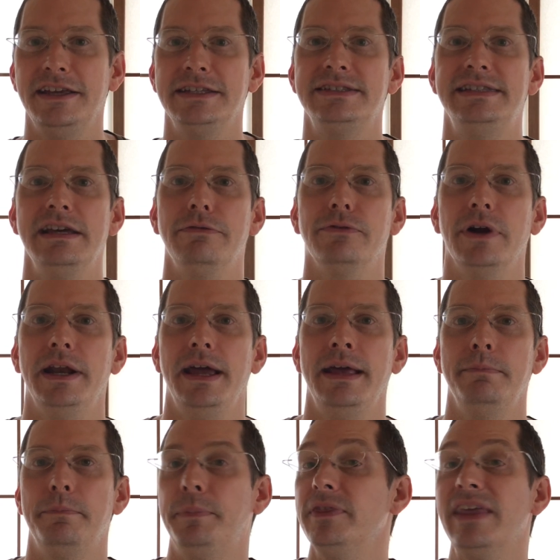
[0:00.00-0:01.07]
It's
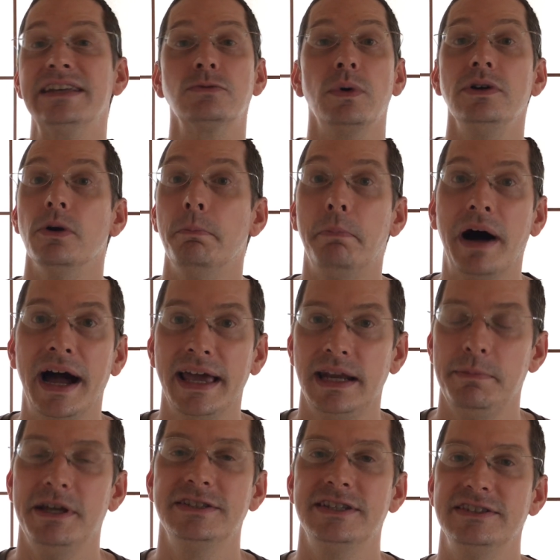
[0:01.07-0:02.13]
different. But that's why you're buying it,
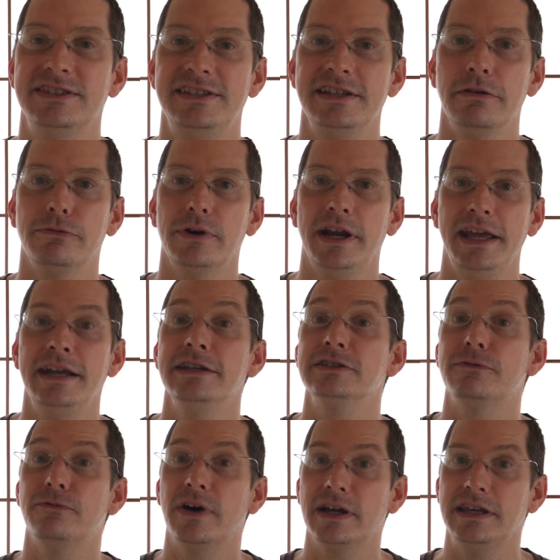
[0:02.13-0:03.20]
because it's different and it's
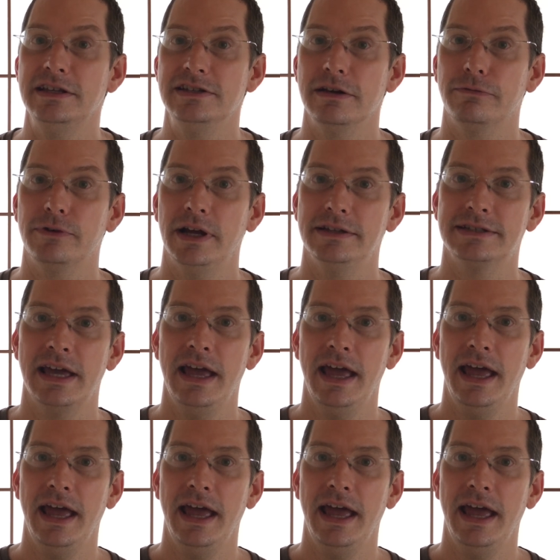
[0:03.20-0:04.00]
funky different.